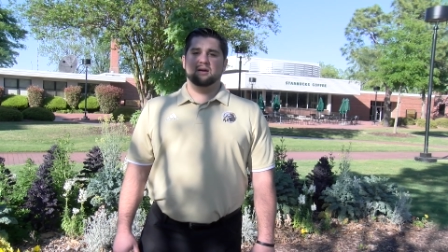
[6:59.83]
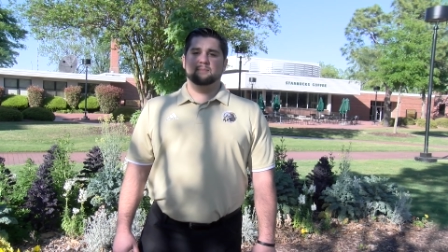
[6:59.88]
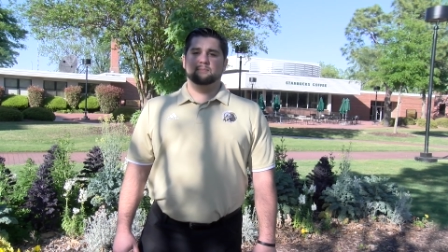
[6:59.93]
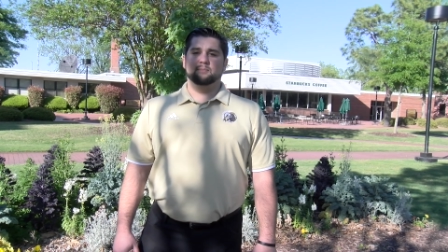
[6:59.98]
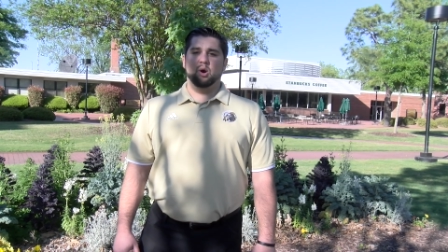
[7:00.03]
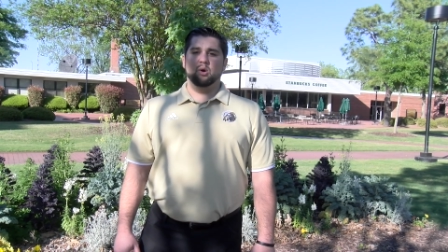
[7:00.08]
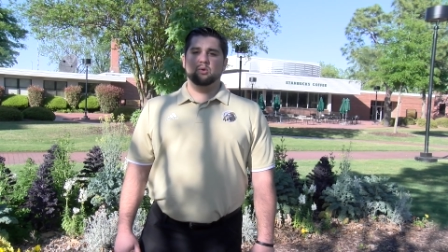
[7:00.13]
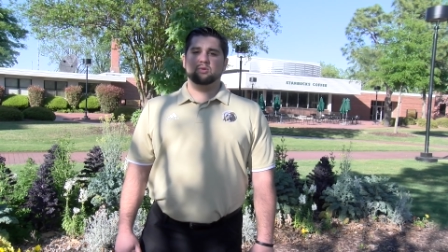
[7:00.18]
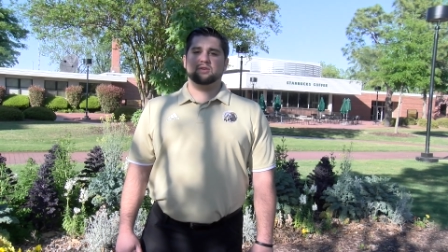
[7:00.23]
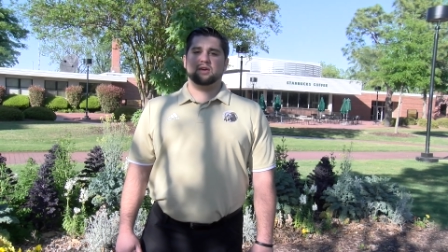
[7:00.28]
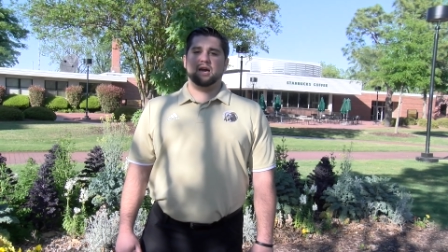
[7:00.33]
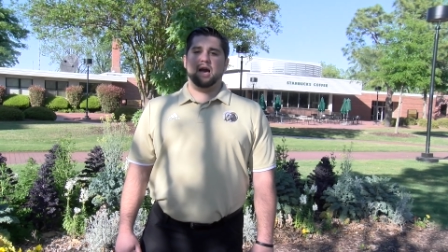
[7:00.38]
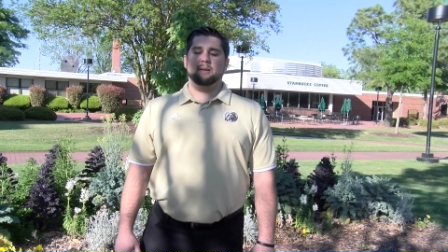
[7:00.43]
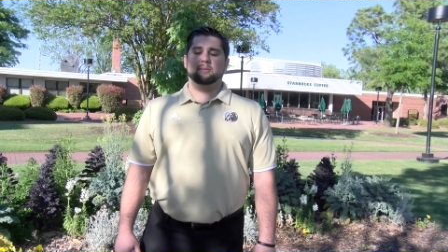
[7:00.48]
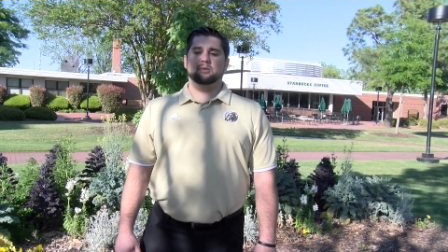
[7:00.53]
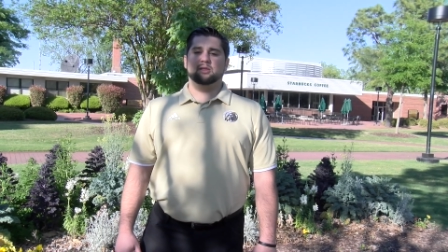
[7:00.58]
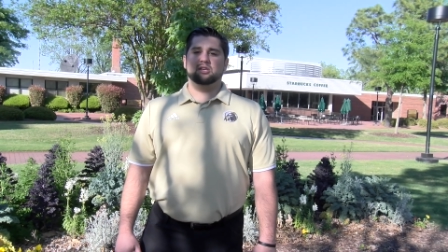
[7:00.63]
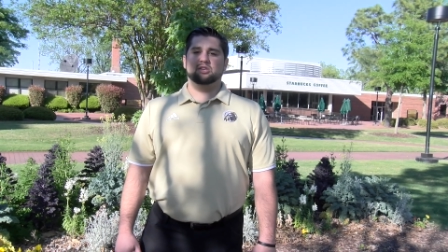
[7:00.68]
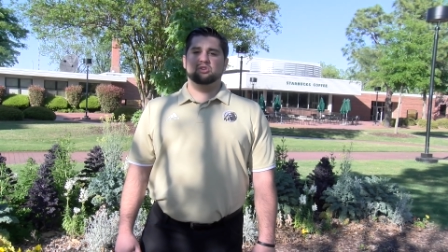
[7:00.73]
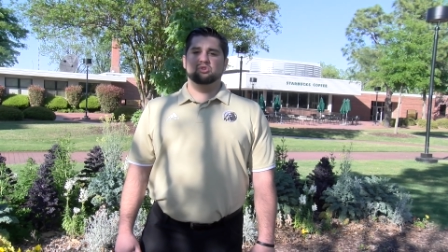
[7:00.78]
both
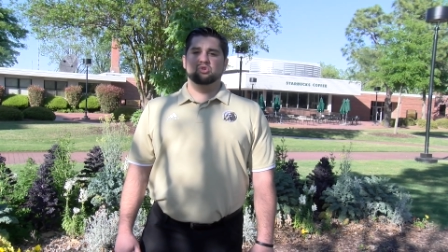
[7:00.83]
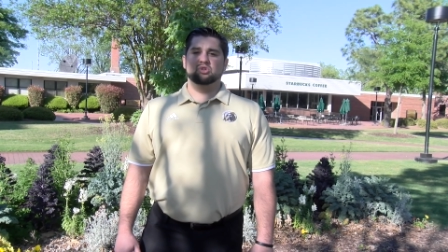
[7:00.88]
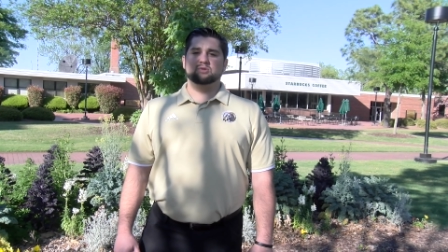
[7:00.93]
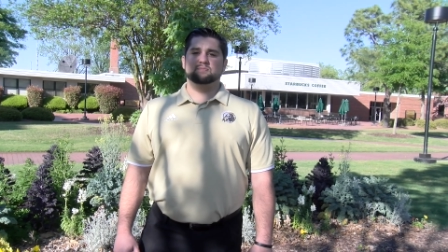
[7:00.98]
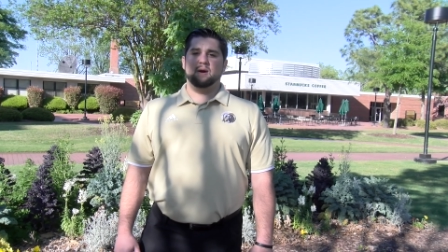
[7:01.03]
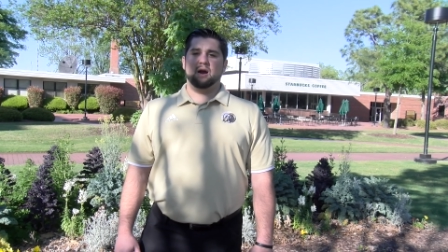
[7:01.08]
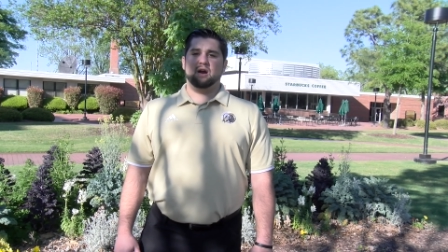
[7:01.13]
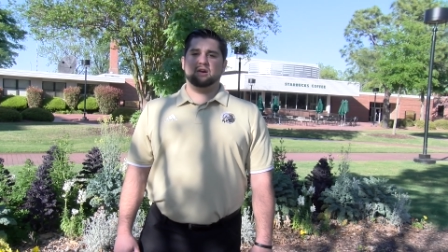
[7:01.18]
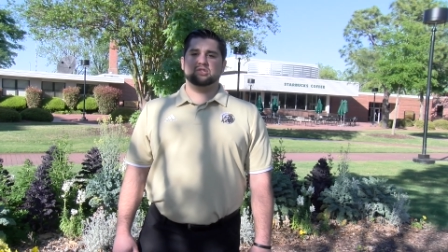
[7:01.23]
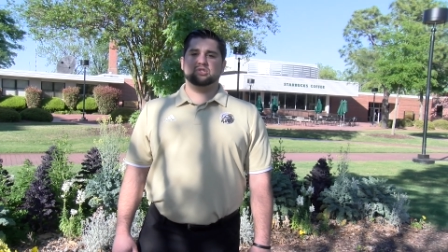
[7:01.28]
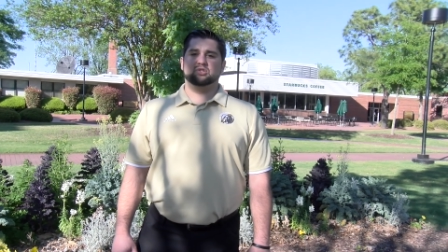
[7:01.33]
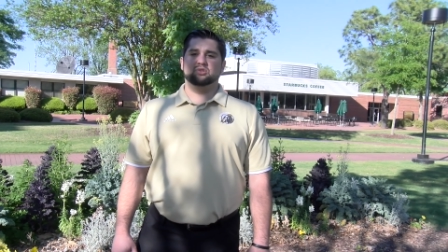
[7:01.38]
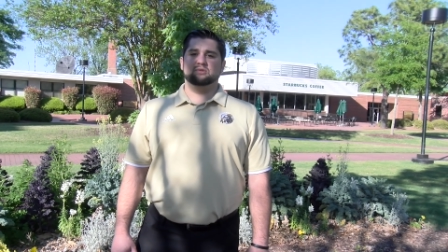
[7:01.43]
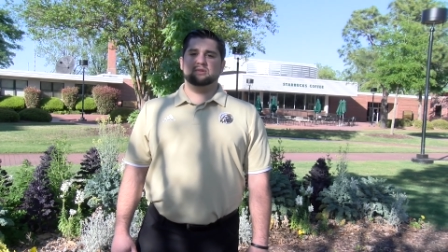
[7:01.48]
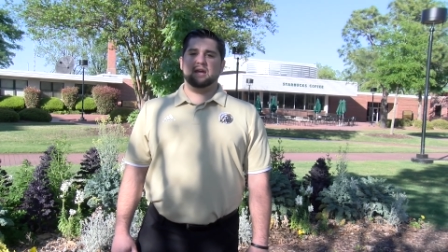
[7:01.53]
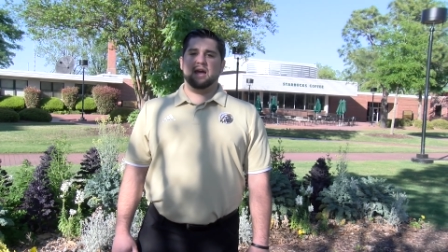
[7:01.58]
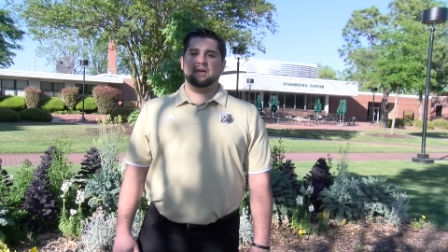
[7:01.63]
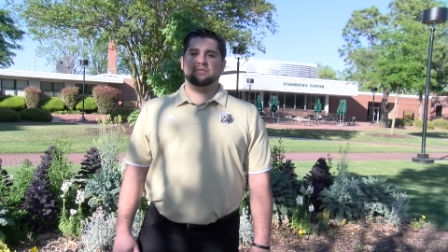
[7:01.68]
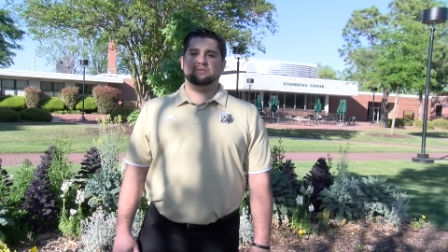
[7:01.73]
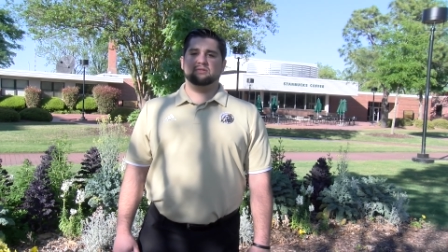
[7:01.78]
commonly used by our student
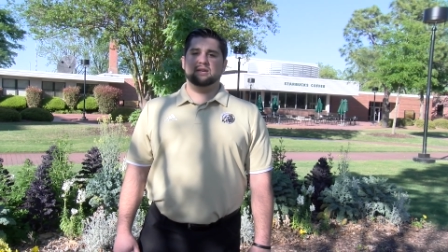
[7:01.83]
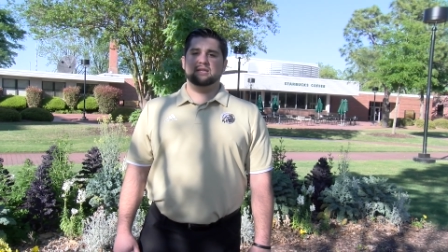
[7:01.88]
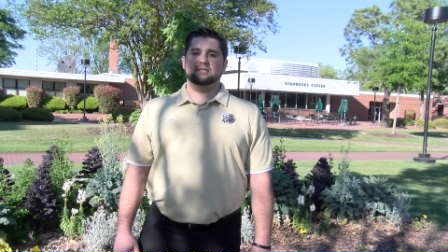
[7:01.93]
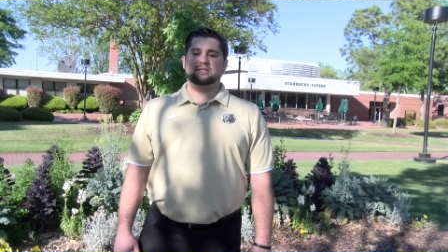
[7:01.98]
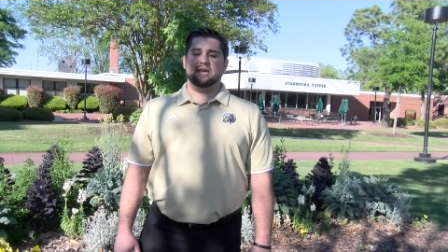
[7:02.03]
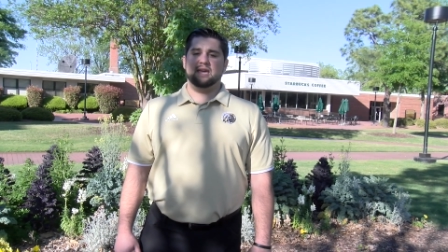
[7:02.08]
athletes